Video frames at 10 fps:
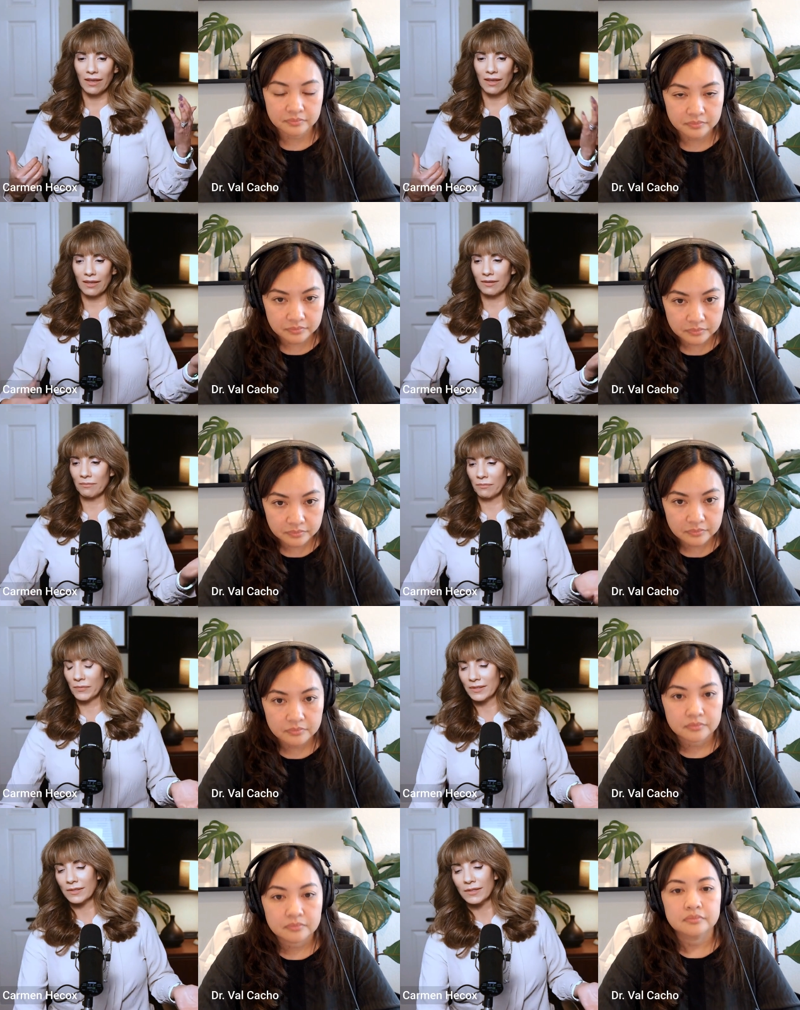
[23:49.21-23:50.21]
Speaker 1: And
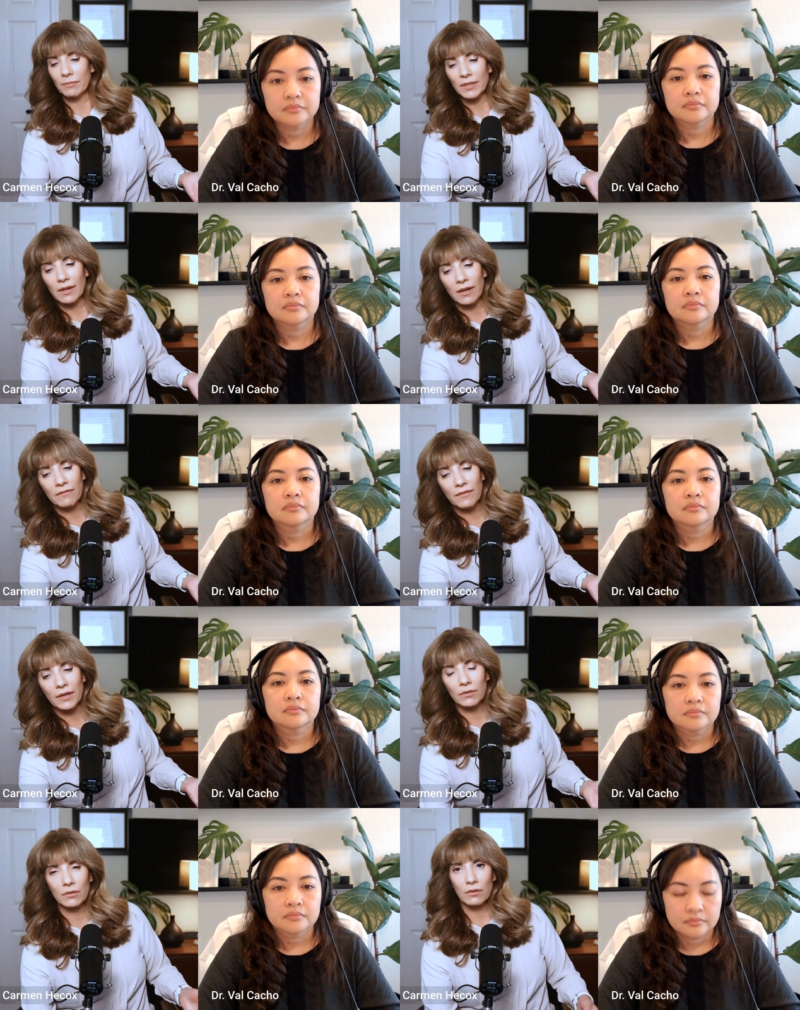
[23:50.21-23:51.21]
this is something I
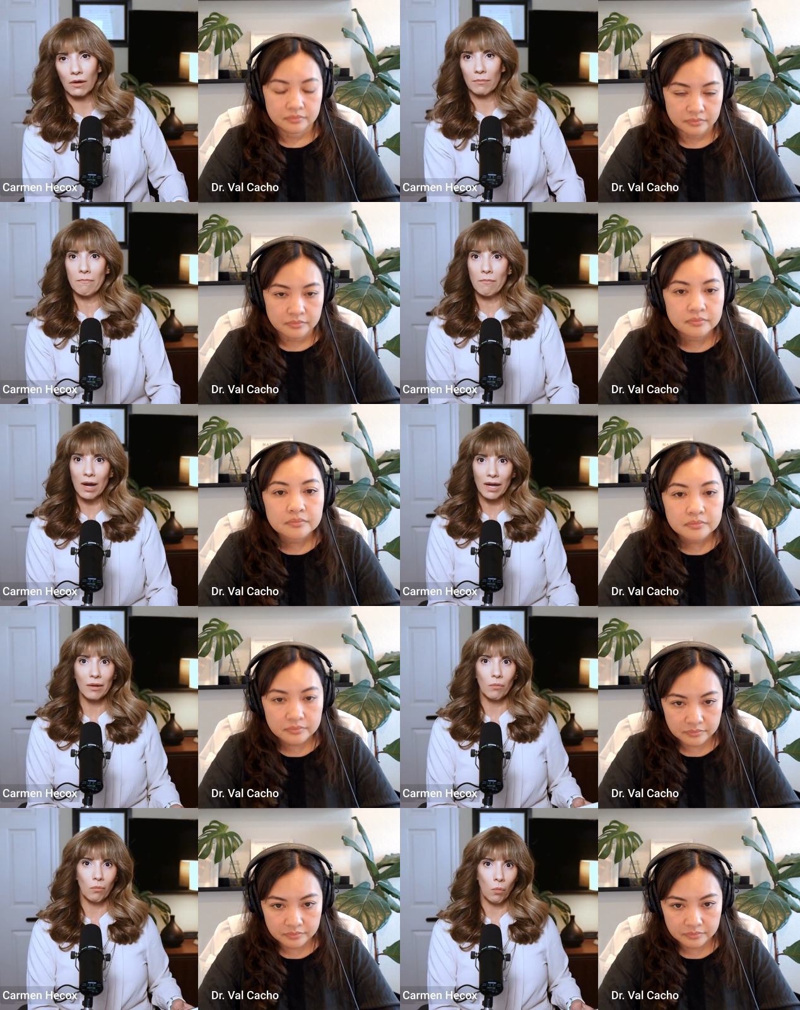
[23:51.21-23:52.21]
found on my
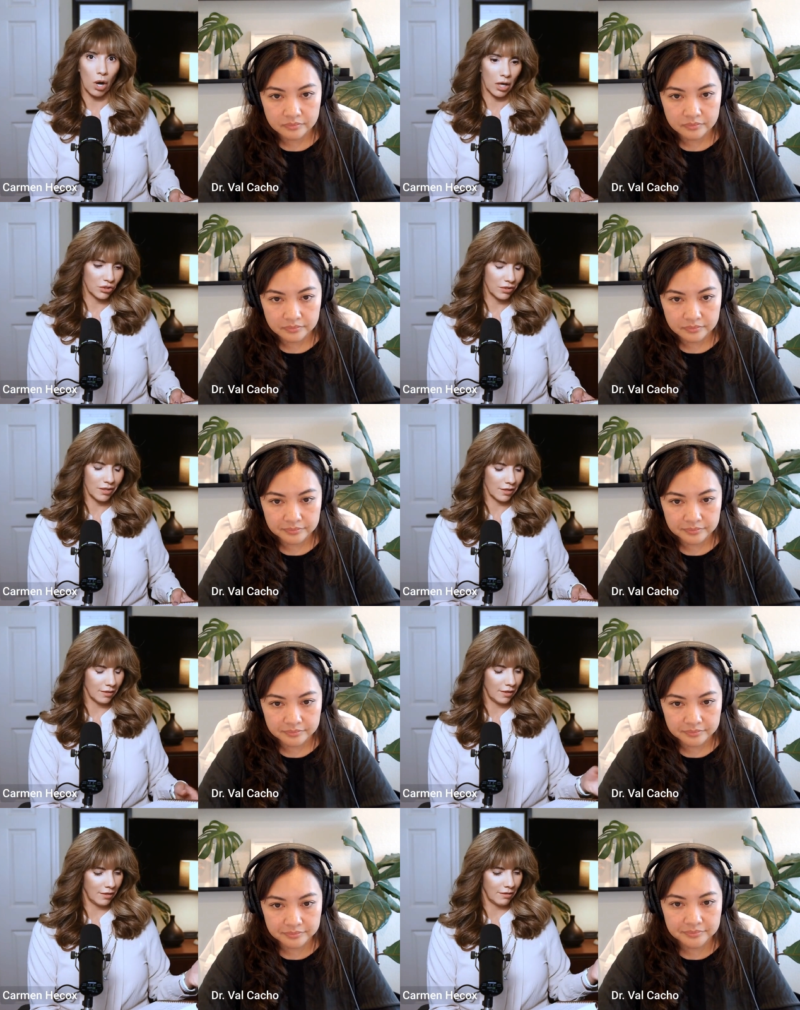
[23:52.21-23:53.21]
watch that
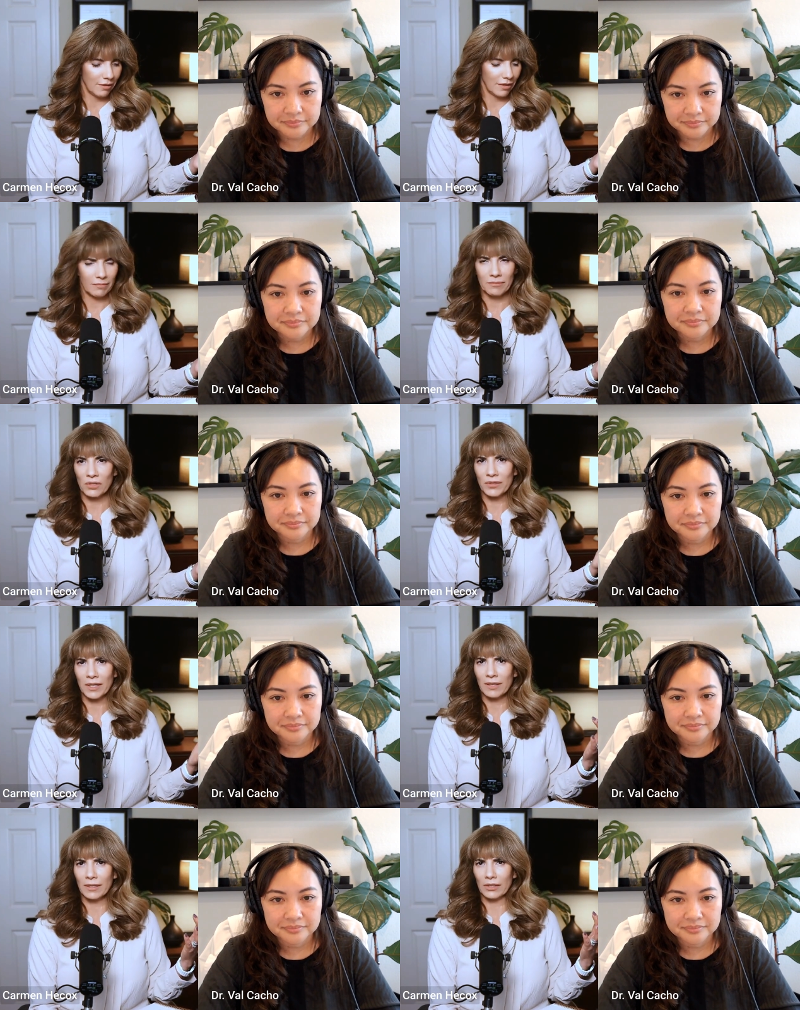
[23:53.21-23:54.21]
mm -hmm. just
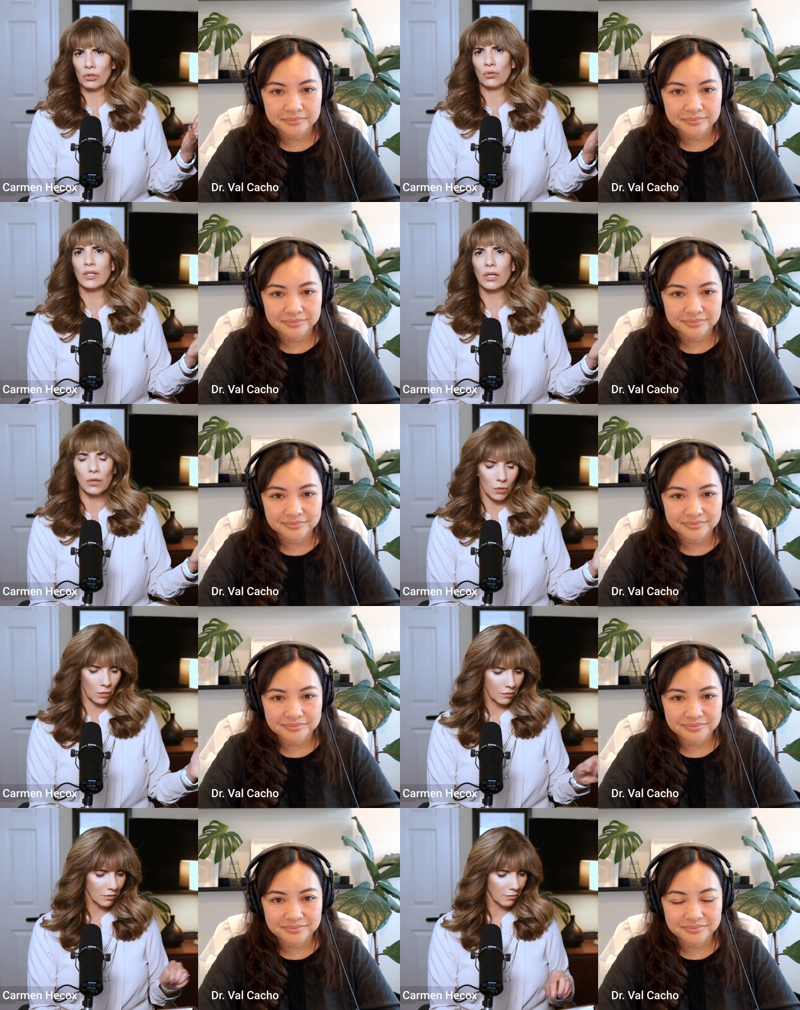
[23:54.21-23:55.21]
kind of like struck a
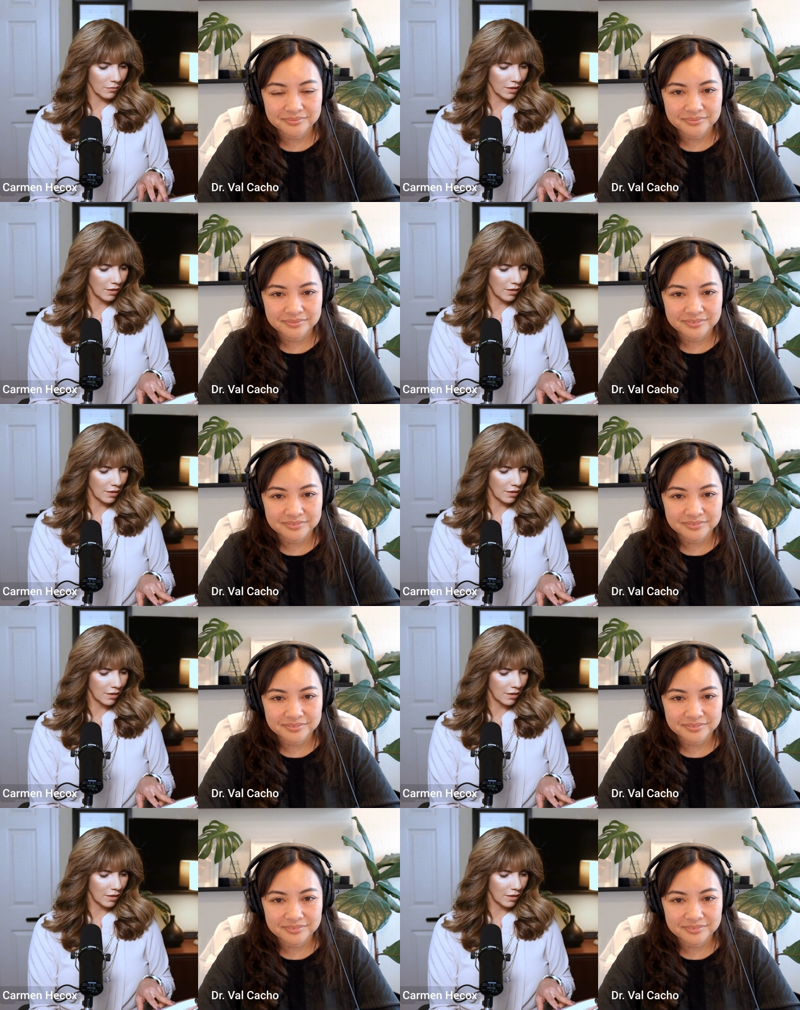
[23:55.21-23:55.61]
chord with me.